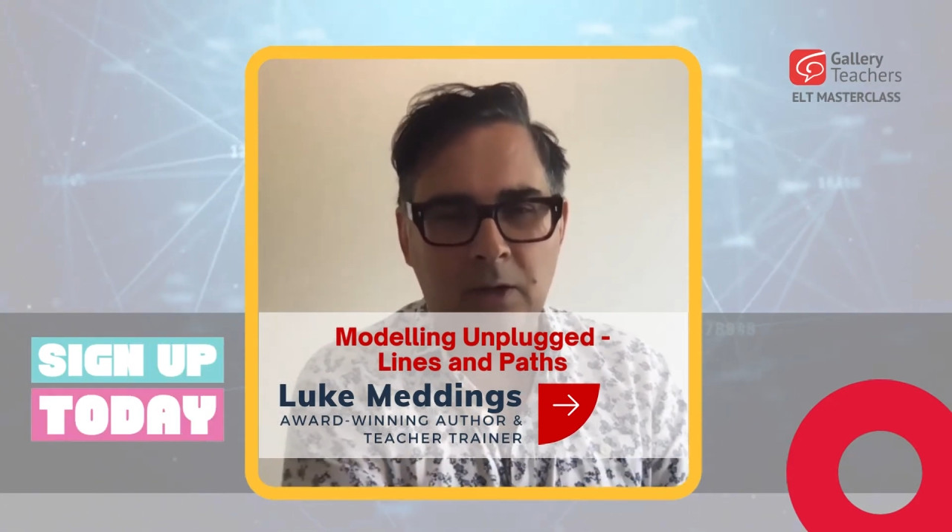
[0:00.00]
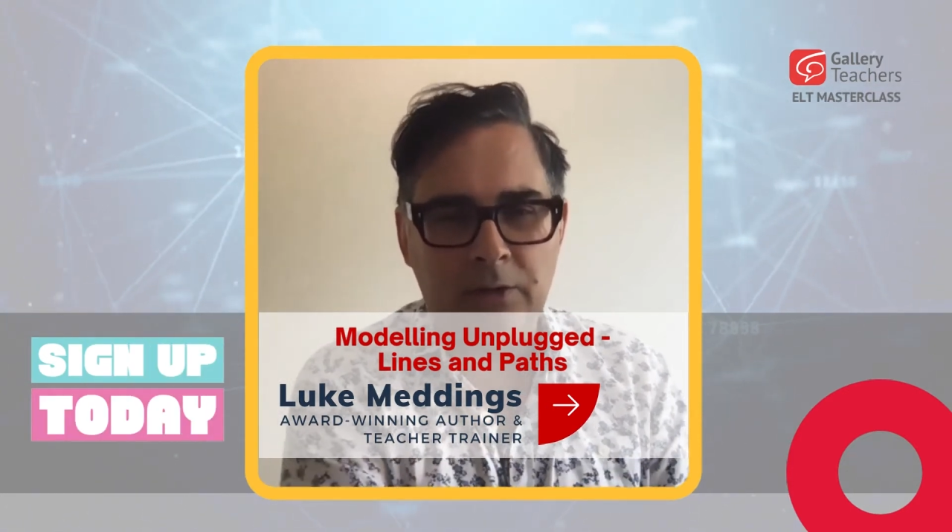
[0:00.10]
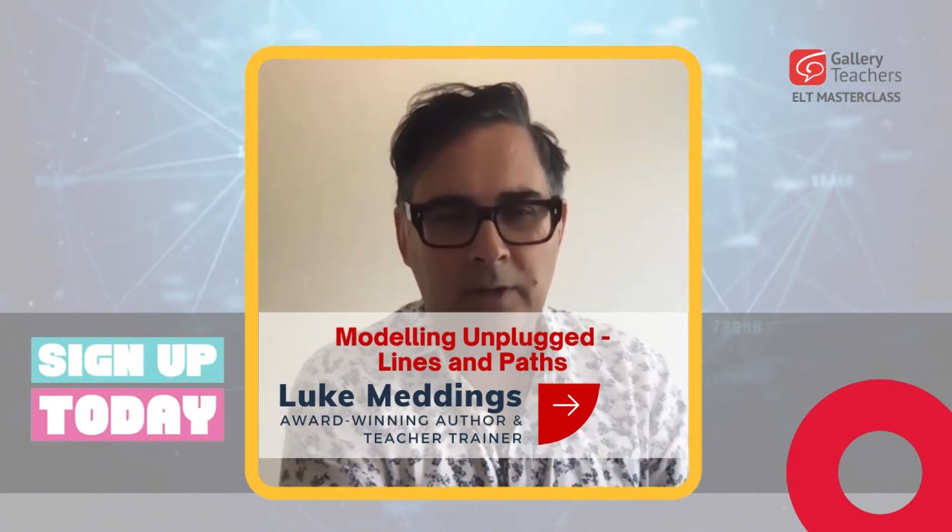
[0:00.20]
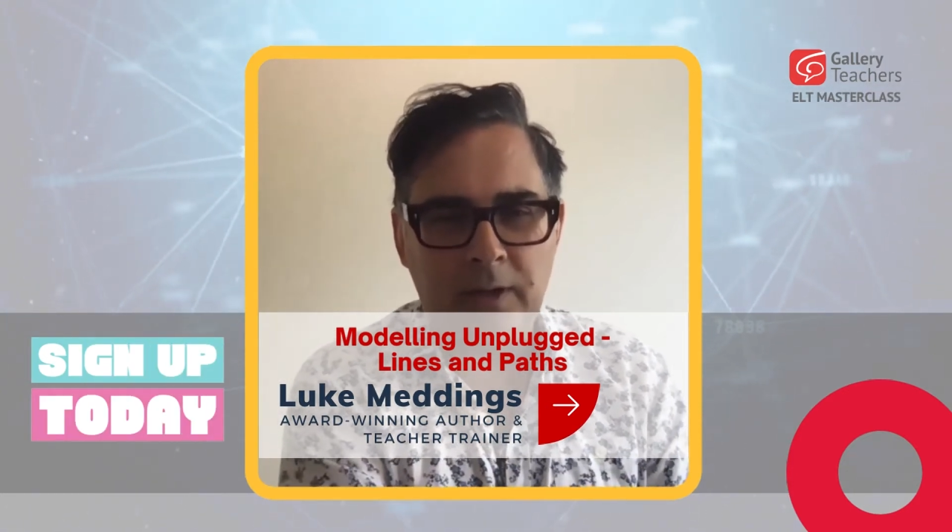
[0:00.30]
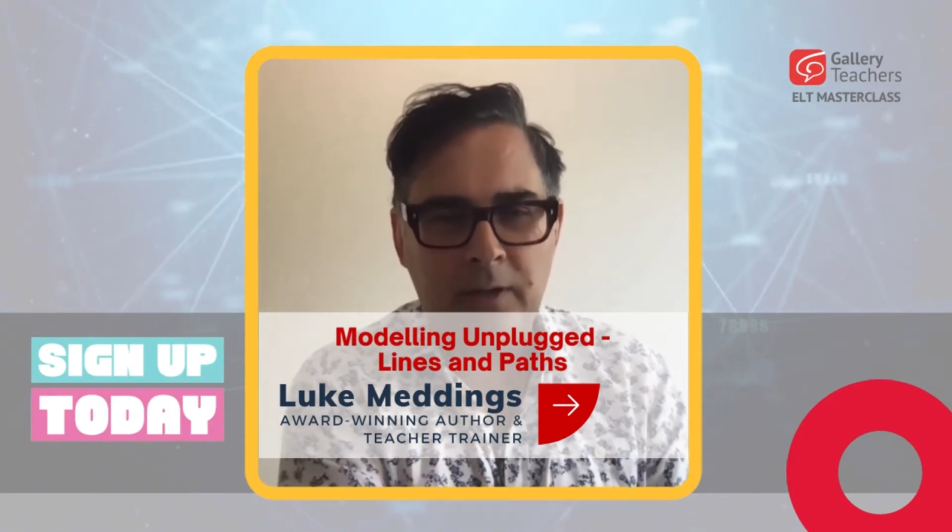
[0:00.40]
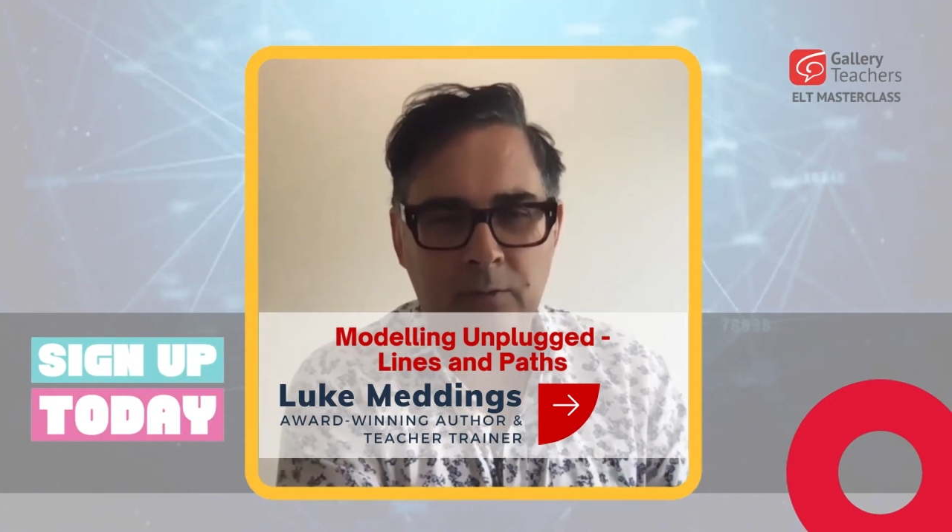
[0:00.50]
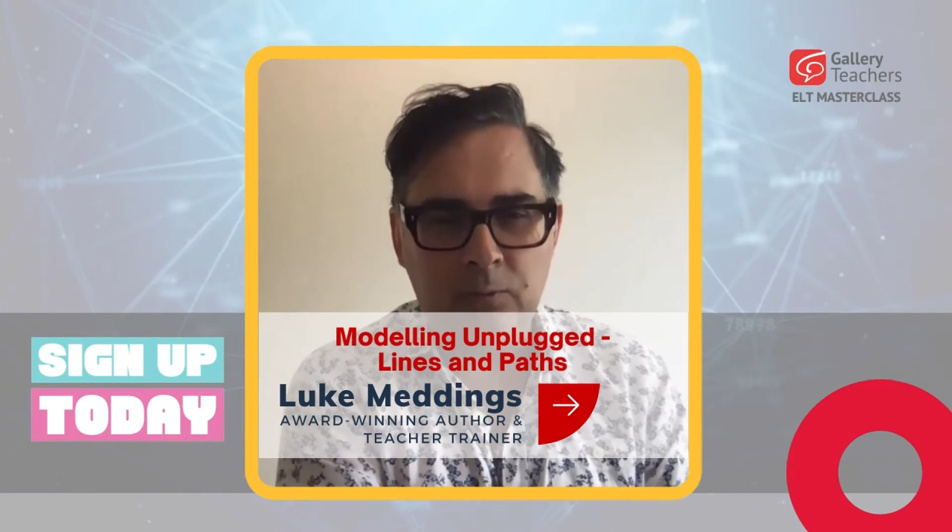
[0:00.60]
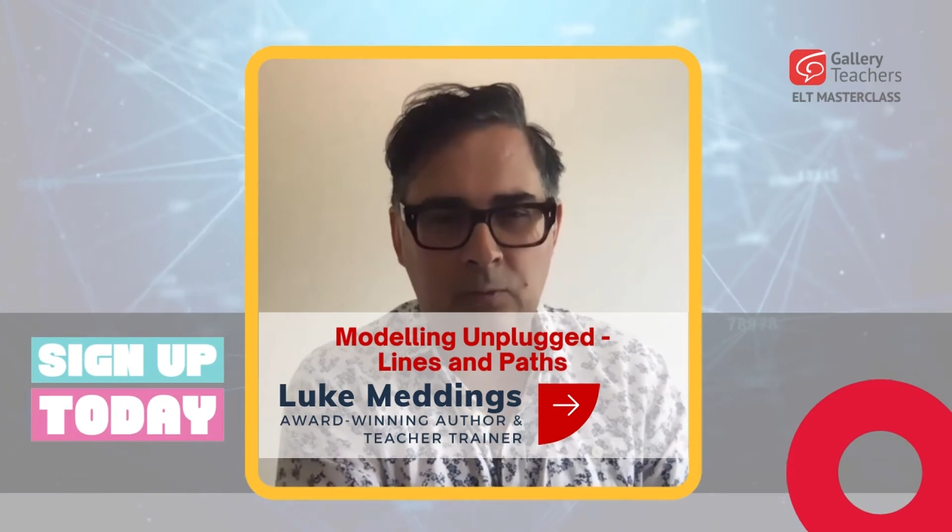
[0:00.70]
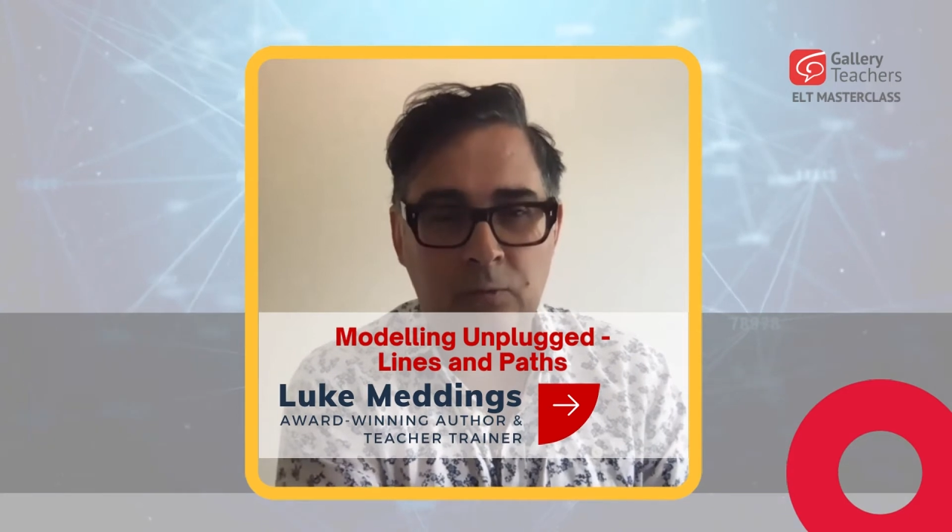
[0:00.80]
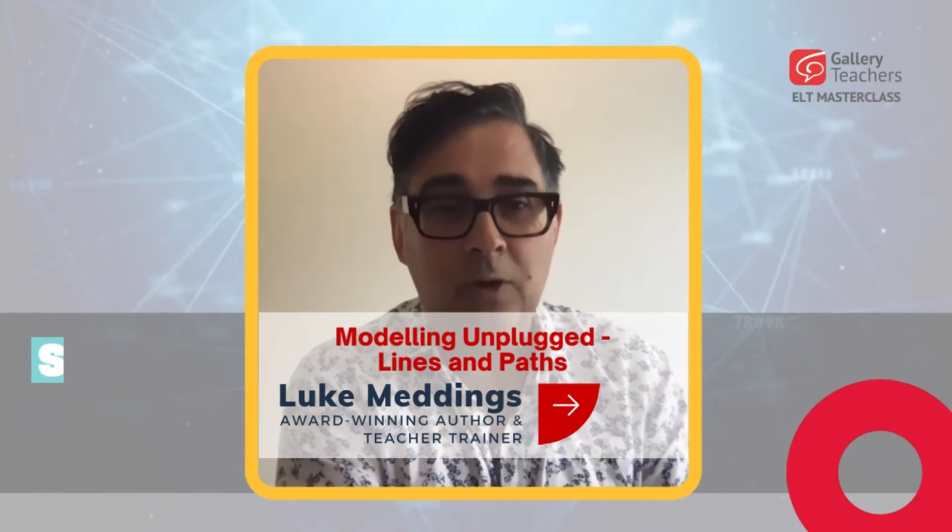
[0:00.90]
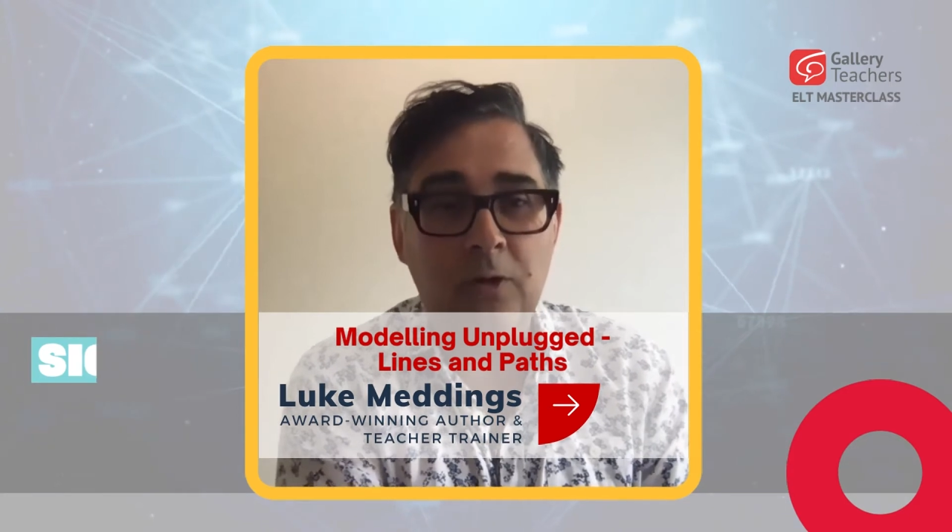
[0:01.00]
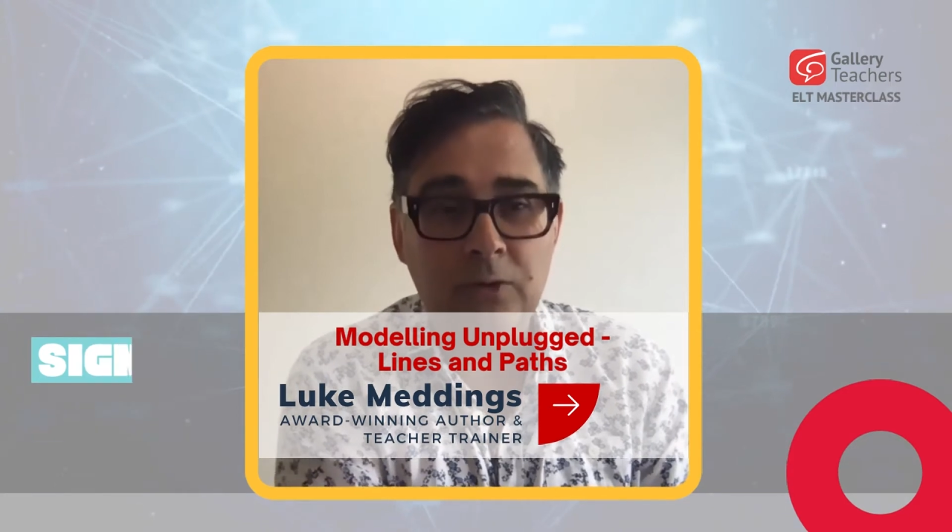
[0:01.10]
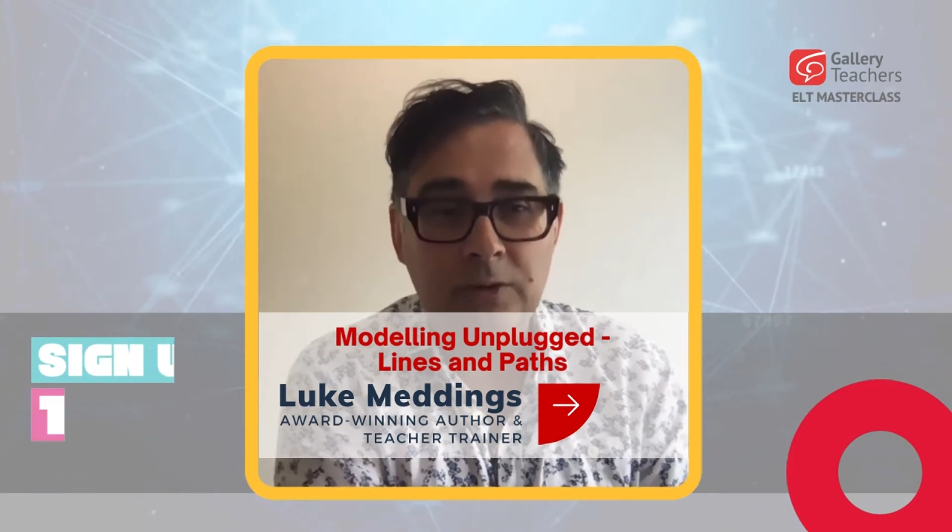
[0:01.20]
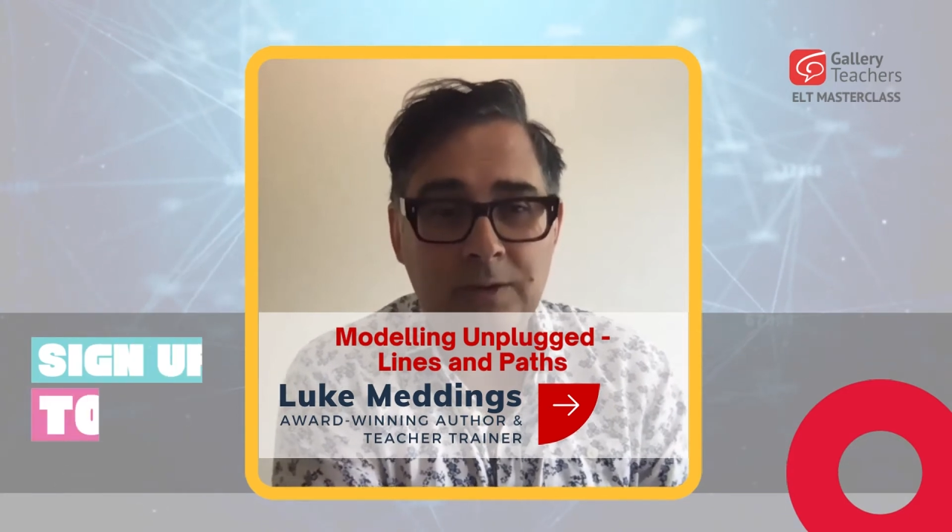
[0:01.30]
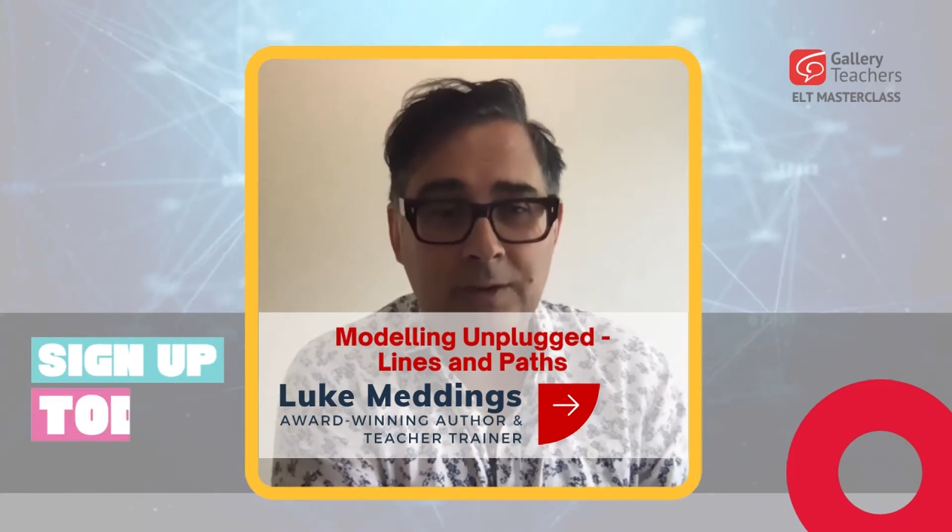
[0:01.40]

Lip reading: the roads,